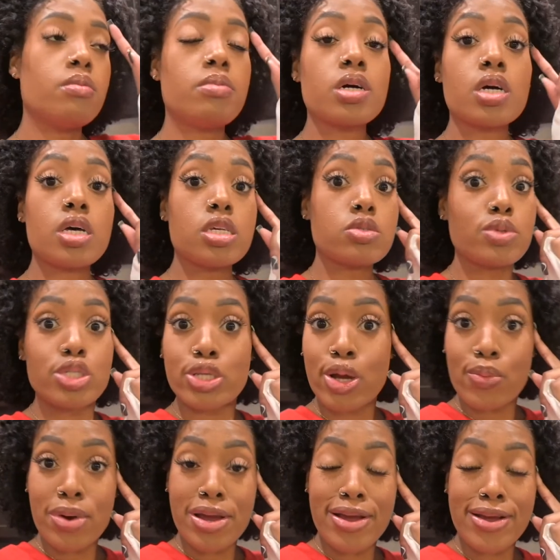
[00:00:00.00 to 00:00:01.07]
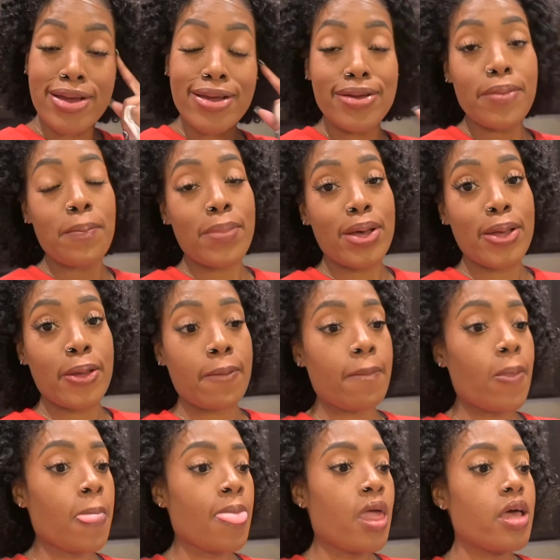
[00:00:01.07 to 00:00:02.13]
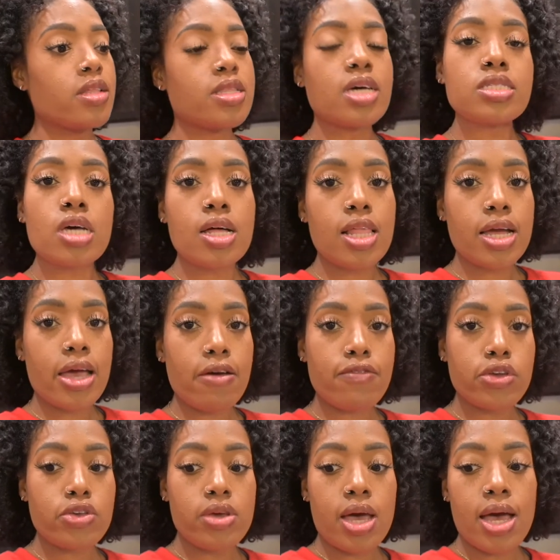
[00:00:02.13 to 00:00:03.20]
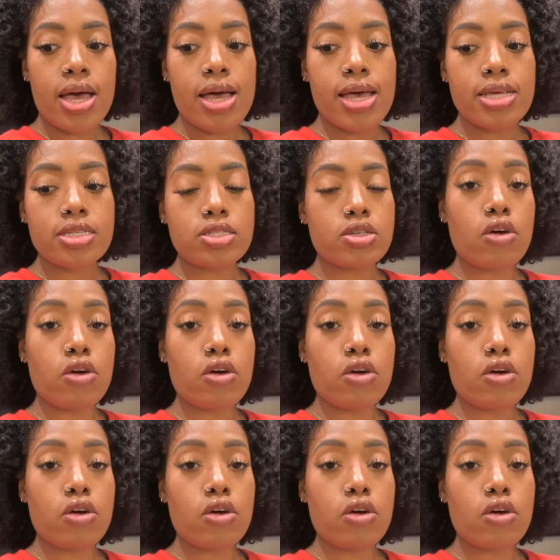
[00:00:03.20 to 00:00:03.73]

because we start work but that's all I got for you guys.